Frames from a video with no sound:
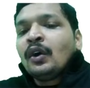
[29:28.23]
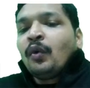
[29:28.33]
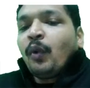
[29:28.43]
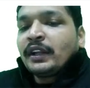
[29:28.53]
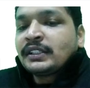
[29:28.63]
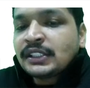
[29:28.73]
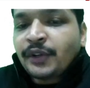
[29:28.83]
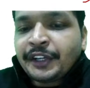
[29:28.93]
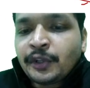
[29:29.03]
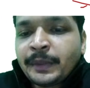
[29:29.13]
what is this
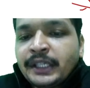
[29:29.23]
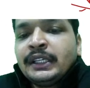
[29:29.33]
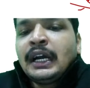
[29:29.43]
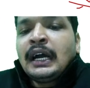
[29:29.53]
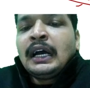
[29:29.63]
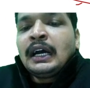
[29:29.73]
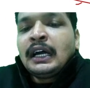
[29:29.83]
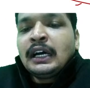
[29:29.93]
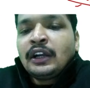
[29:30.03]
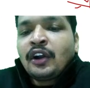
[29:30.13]
going to be?
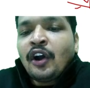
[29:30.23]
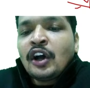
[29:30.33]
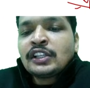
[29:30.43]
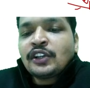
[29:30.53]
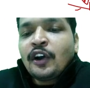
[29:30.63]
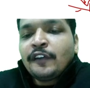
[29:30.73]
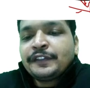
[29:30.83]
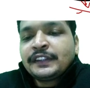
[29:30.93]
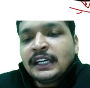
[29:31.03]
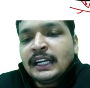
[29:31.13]
Cos
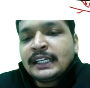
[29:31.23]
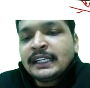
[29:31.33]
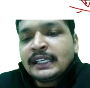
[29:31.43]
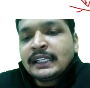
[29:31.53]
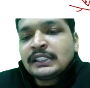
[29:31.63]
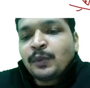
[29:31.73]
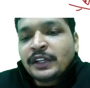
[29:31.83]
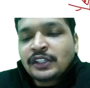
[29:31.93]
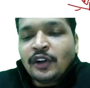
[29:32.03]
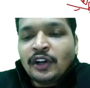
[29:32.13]
of 30 degrees. What is
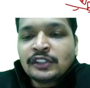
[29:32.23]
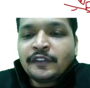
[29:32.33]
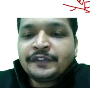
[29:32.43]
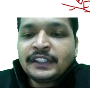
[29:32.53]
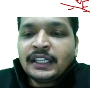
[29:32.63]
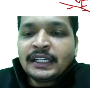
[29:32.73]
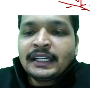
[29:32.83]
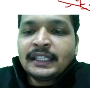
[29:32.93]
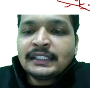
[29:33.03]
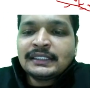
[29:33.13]
cos of 30
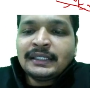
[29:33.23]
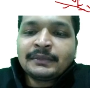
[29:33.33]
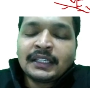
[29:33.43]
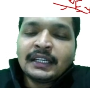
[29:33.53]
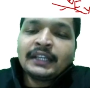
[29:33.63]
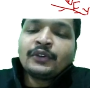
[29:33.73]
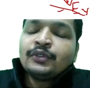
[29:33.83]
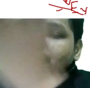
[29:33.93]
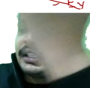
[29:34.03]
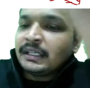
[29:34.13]
degrees? Something like
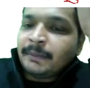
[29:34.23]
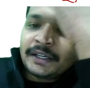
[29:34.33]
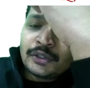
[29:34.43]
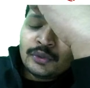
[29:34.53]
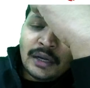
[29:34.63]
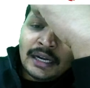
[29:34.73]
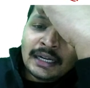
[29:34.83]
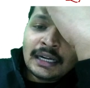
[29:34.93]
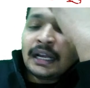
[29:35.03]
root 3 by 2. And